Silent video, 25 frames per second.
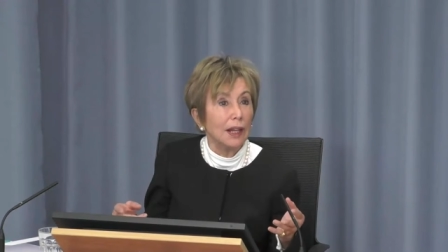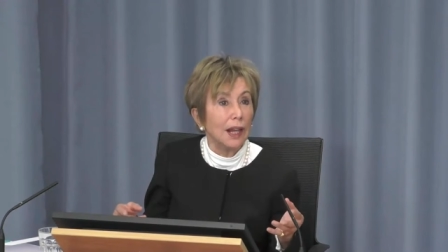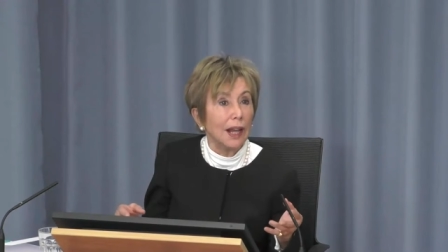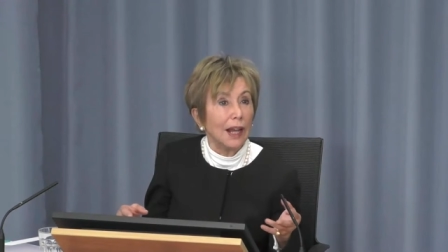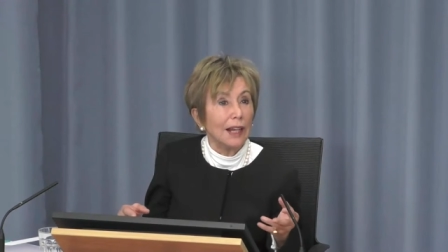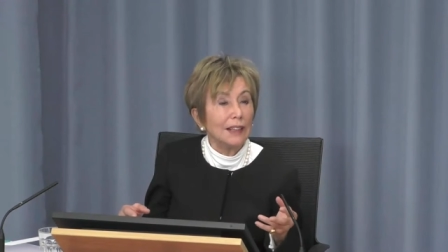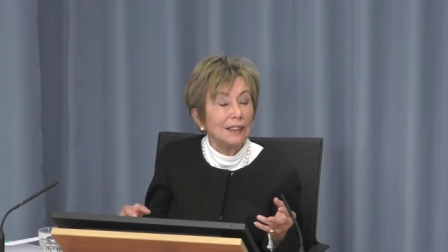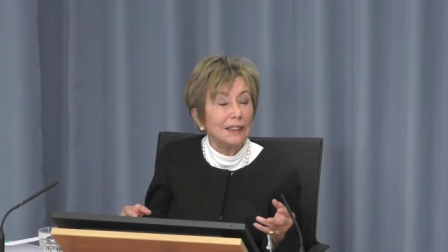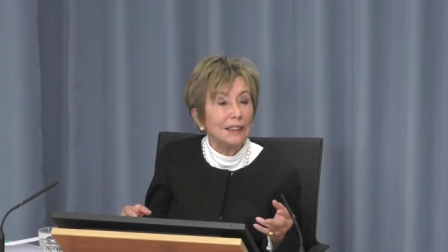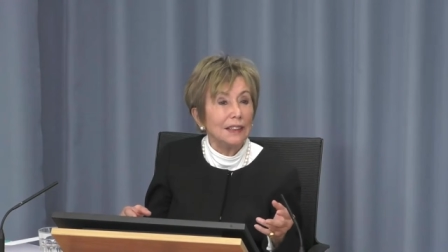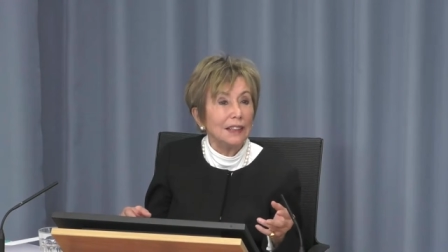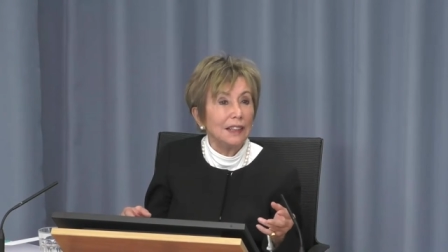
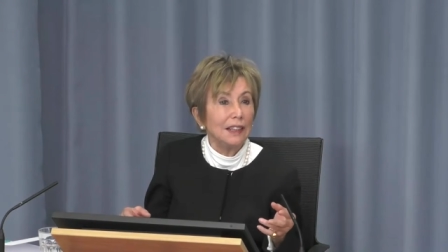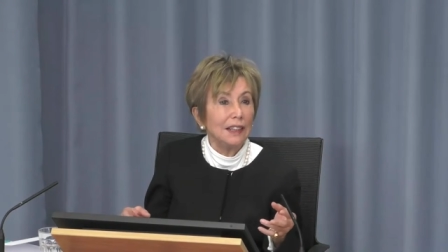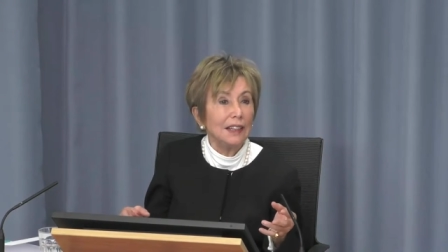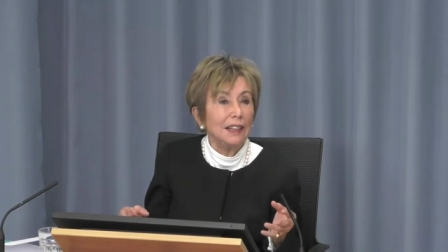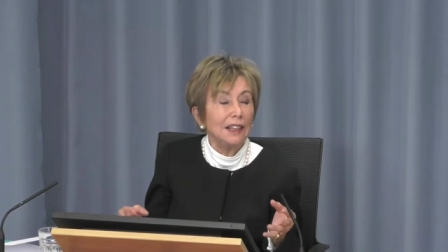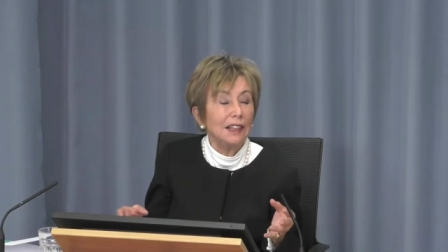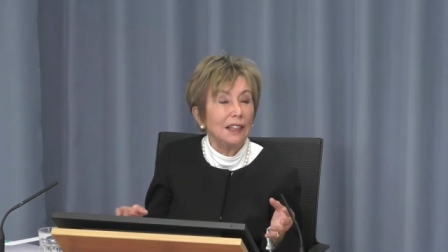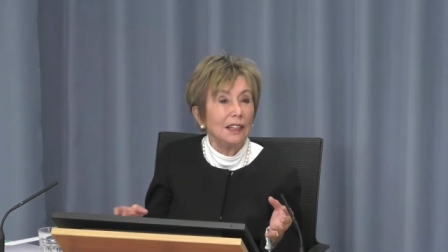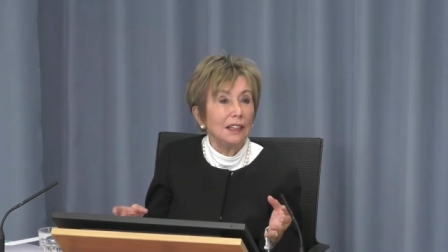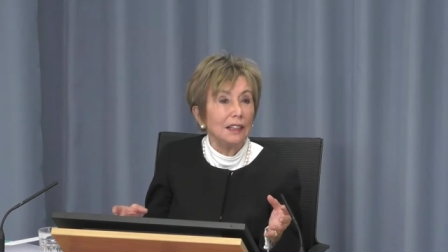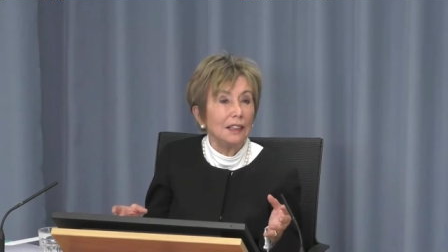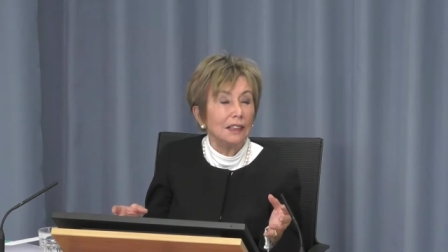and
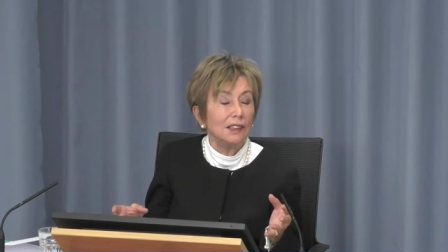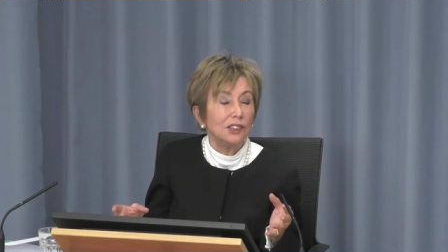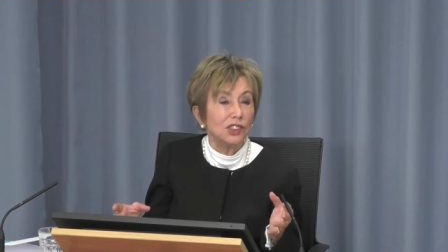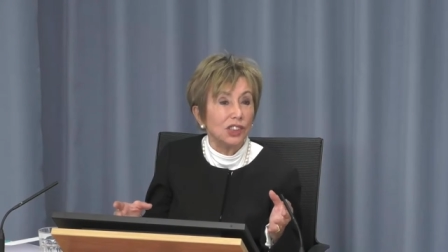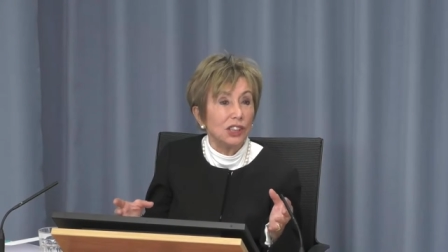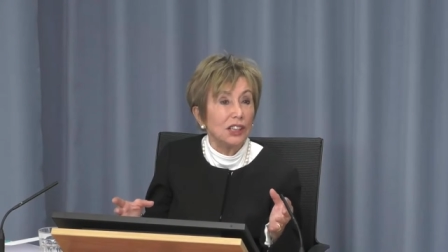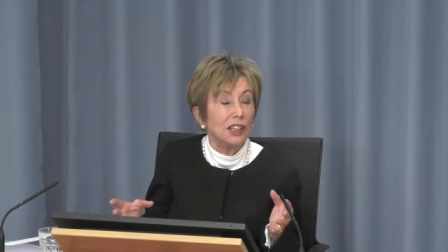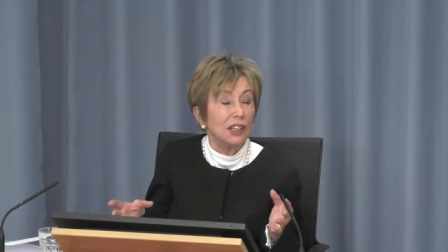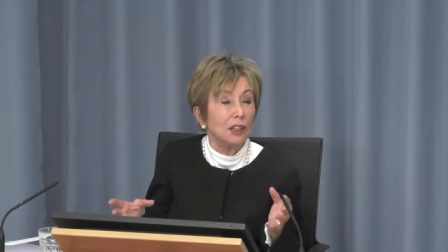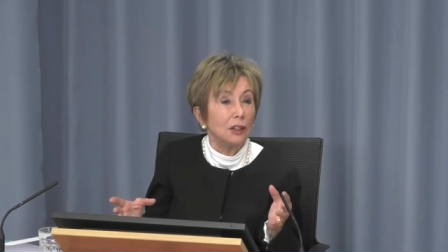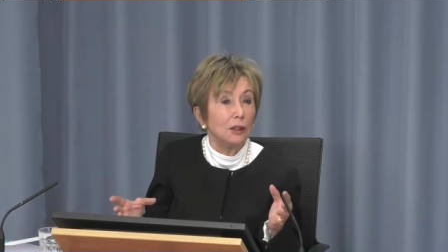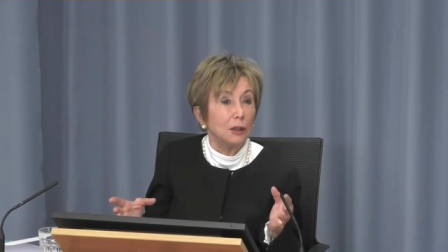he
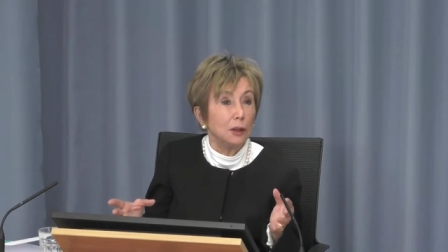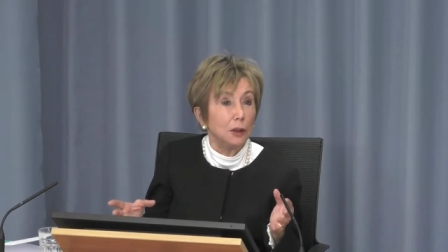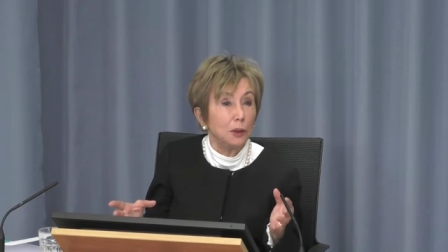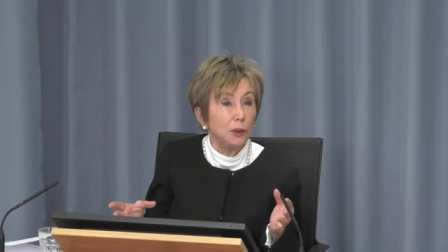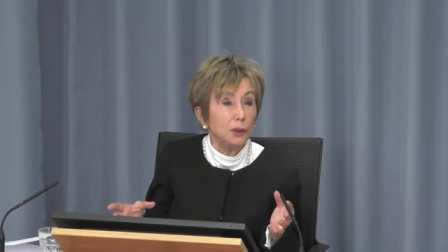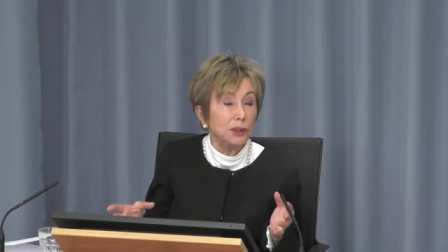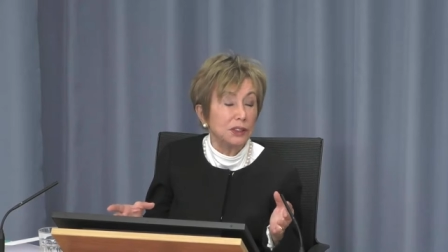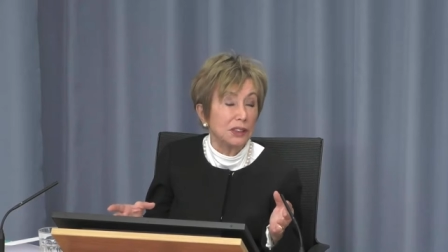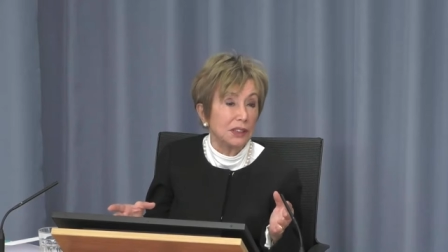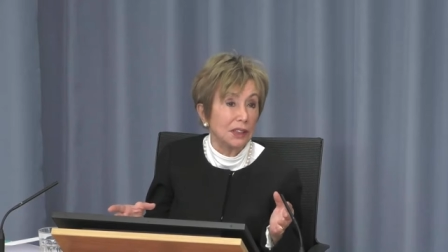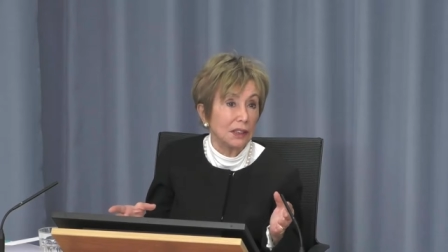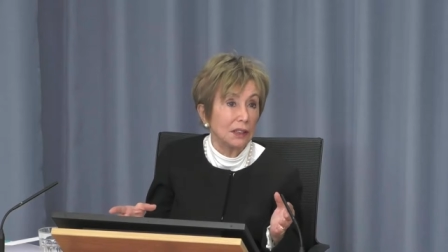she
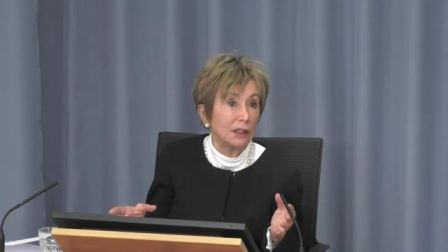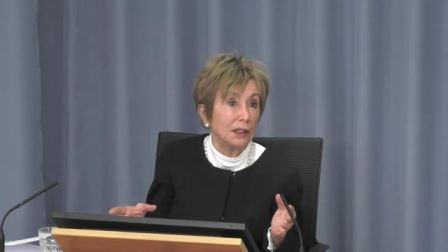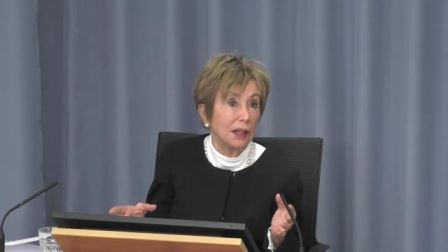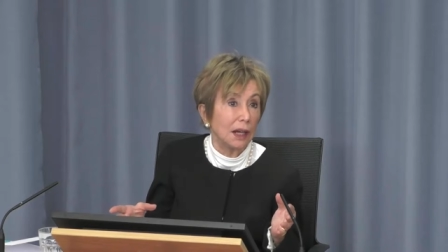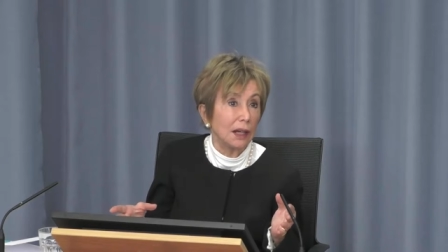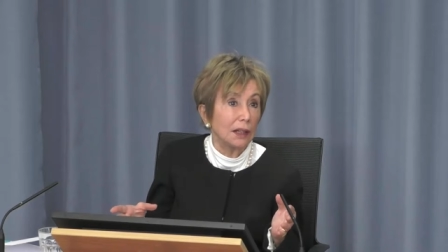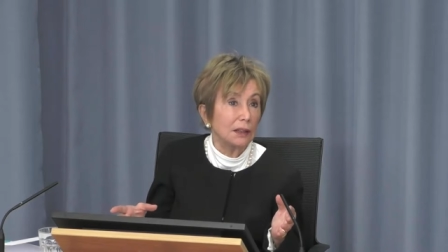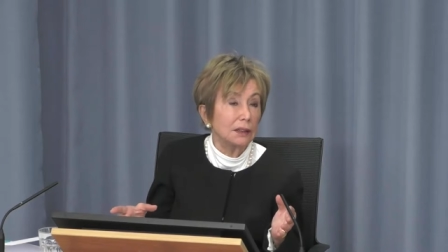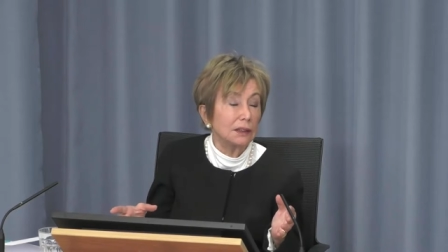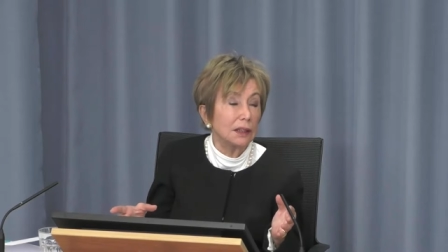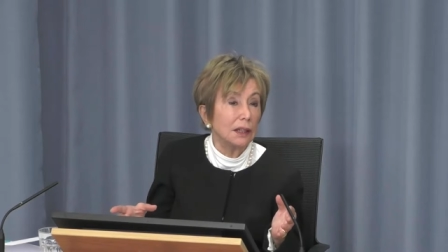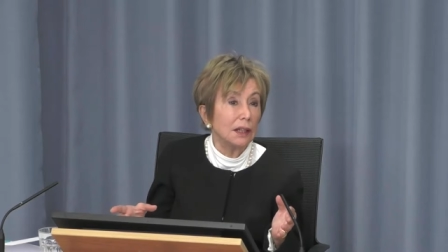includes in
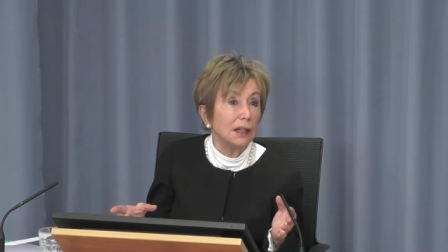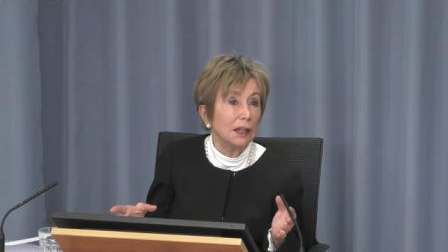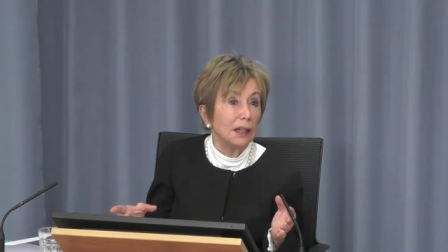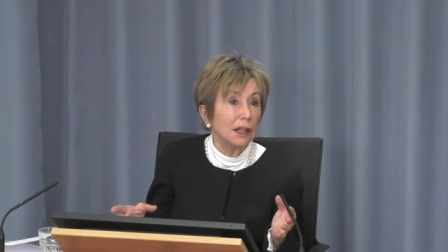that